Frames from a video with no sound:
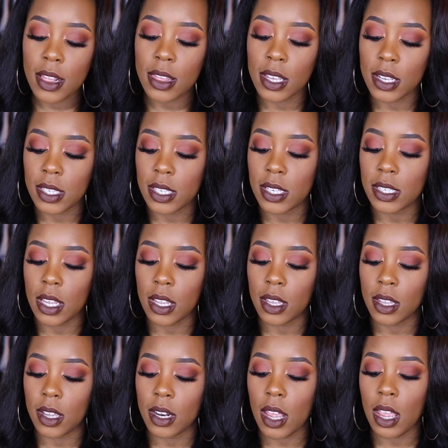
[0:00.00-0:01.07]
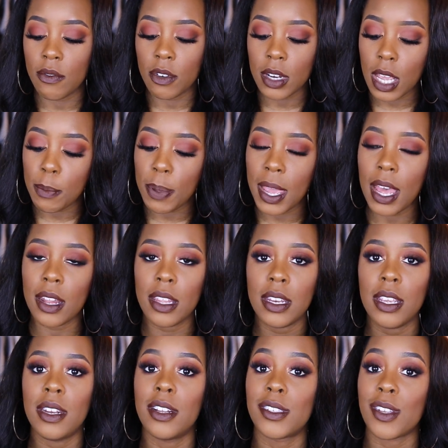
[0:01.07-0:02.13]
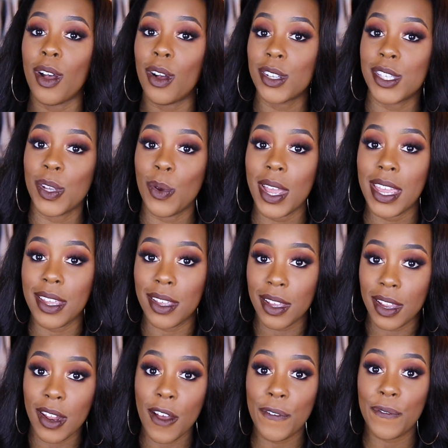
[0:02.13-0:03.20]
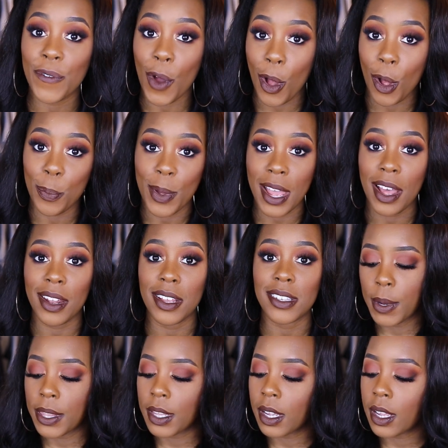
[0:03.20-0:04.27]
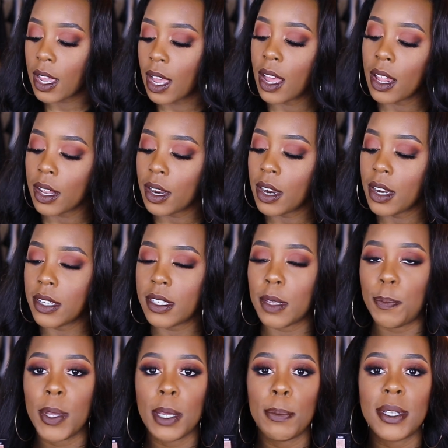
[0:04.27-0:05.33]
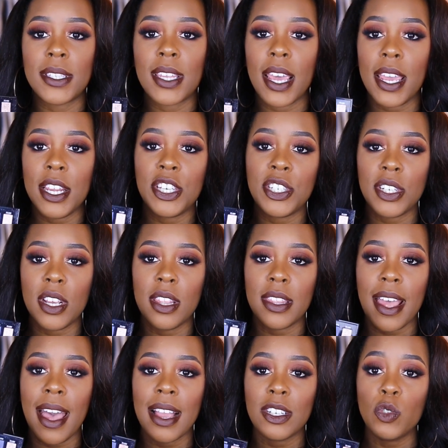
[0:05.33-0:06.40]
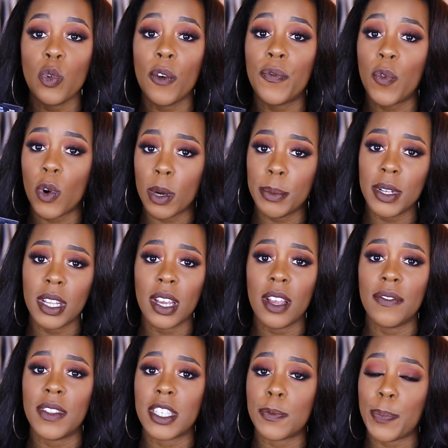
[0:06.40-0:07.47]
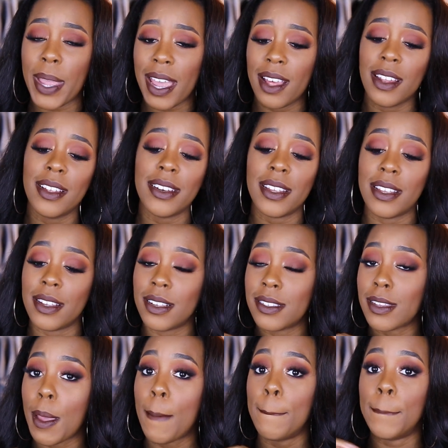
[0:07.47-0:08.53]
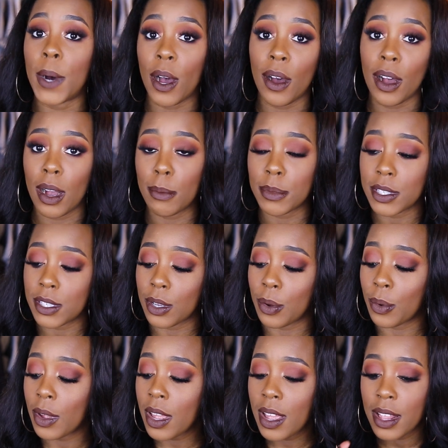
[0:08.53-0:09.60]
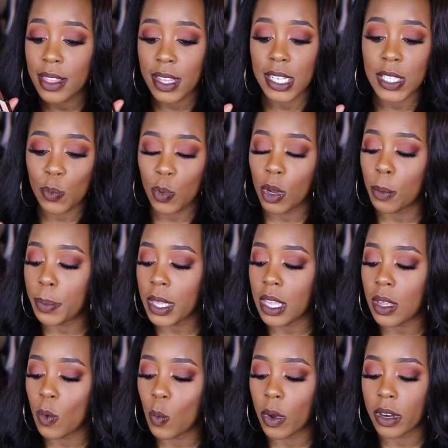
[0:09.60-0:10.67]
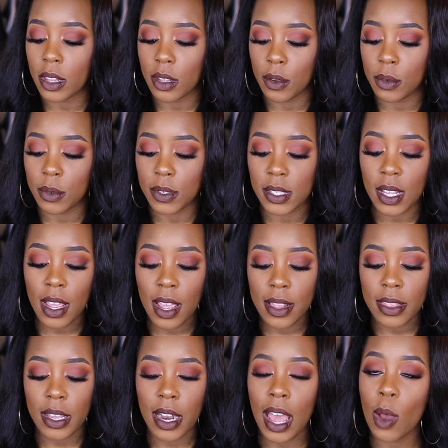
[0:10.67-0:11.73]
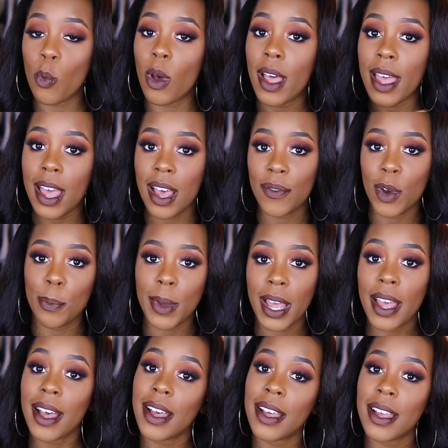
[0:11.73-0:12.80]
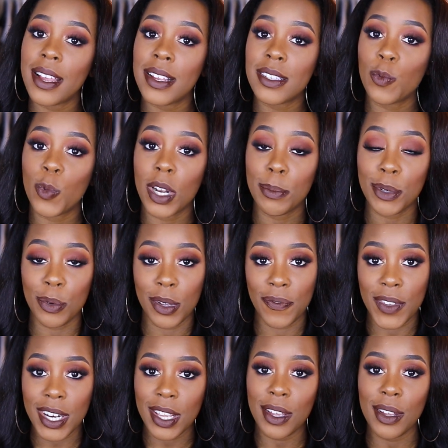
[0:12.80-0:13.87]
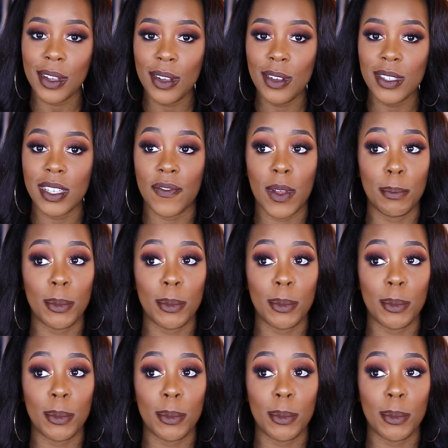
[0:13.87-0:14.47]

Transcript: this is a good everyday palette and it's also a good fall palette. But the colors, the pigmentation, the actual formula of this palette is bomb. So this will be one of those that I will have on my eyes when I'm doing videos. If